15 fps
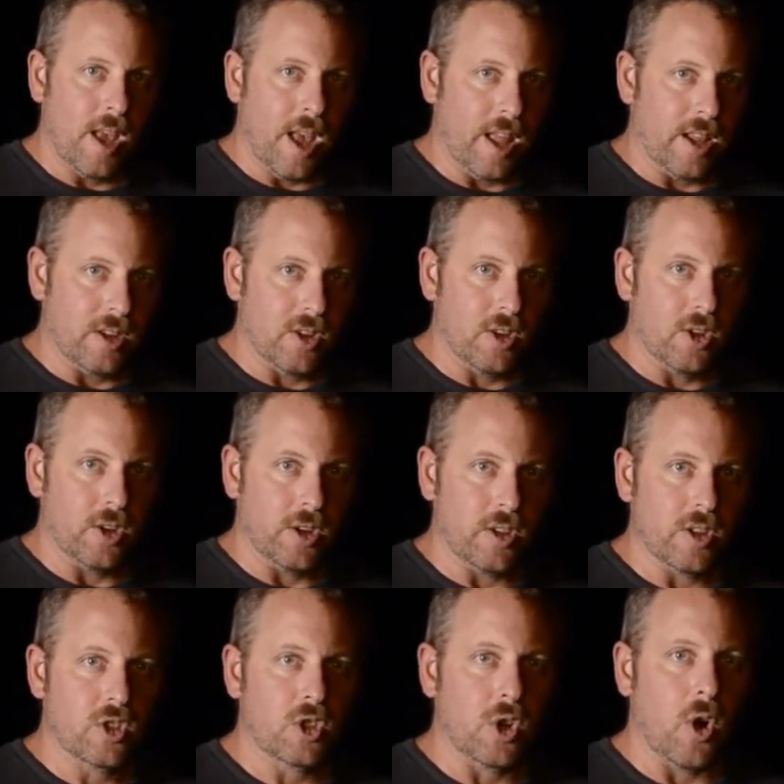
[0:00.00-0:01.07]
and to look at
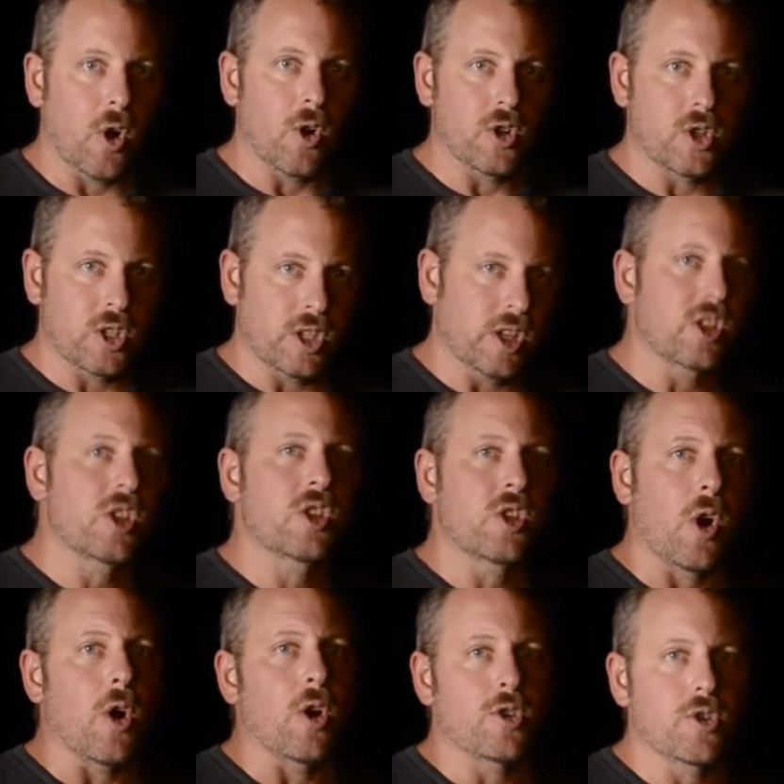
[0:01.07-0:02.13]
the stars and get
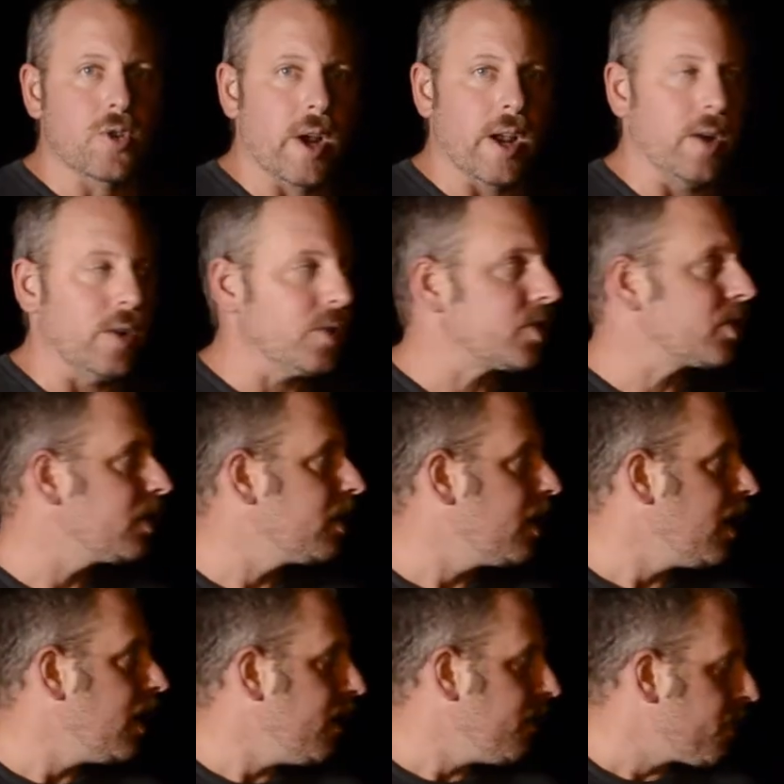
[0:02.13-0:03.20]
star trails.
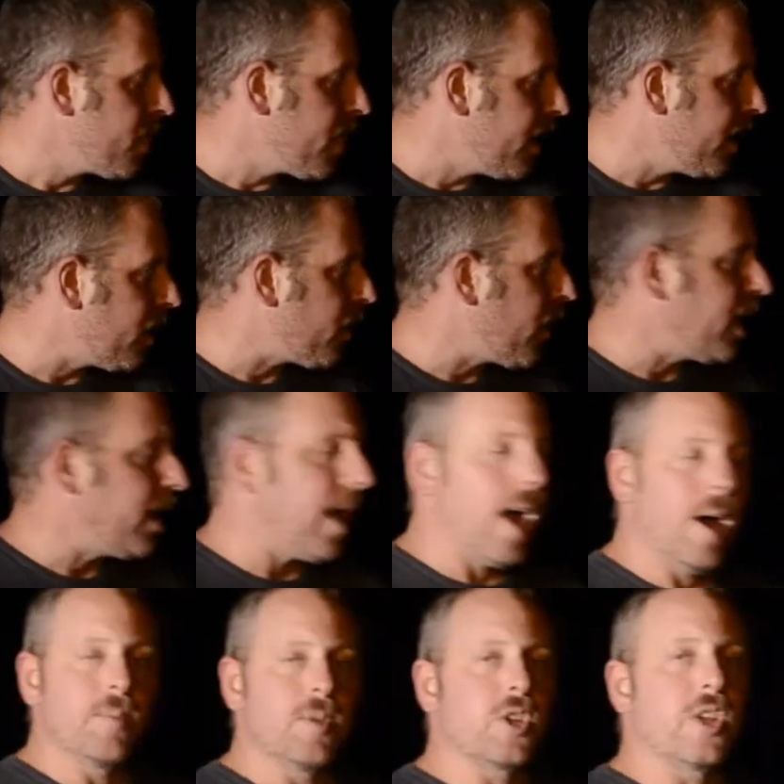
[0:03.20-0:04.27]
Now right now
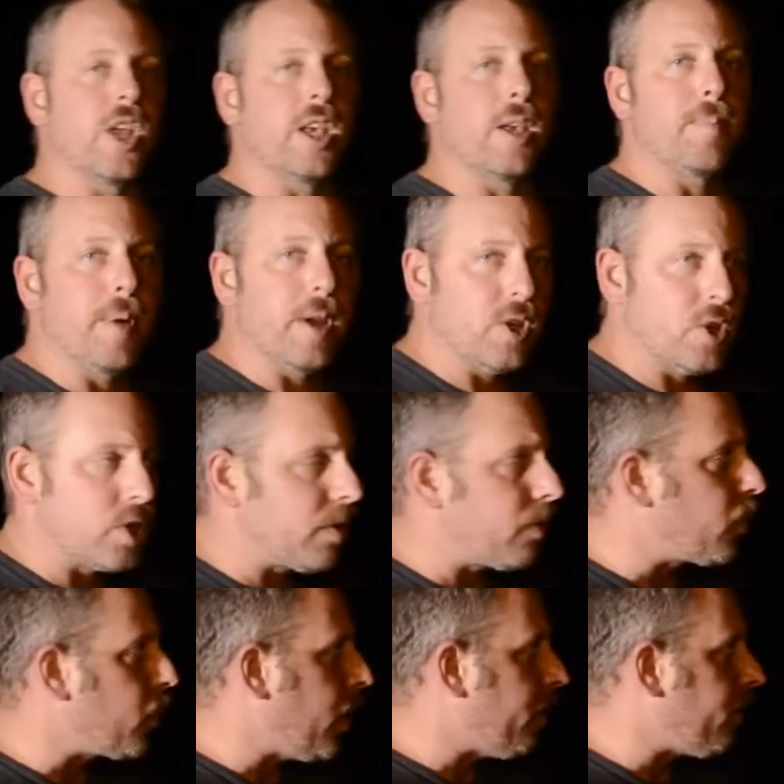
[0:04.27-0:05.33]
I'm just taking pictures of
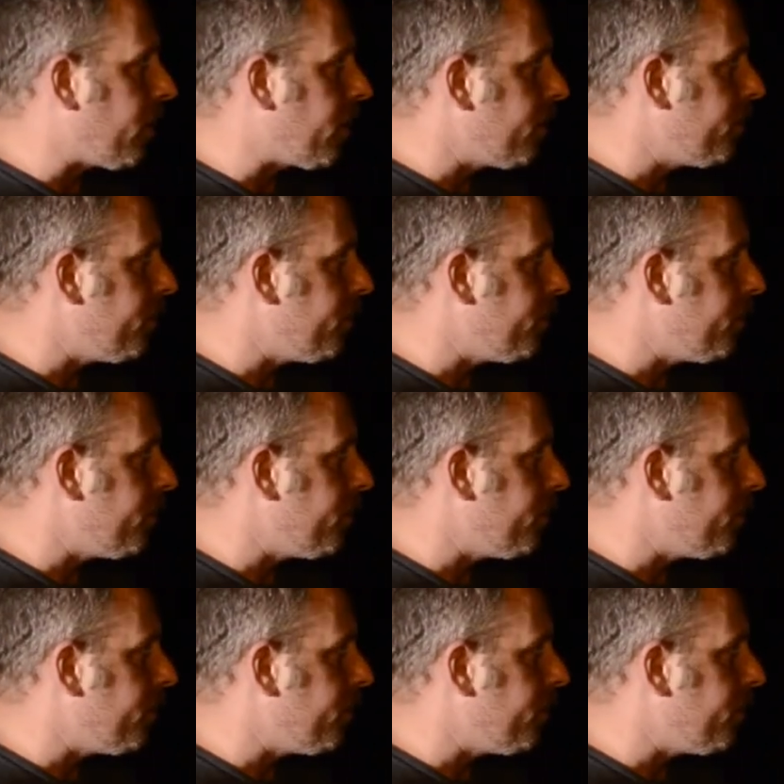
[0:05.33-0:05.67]
the river,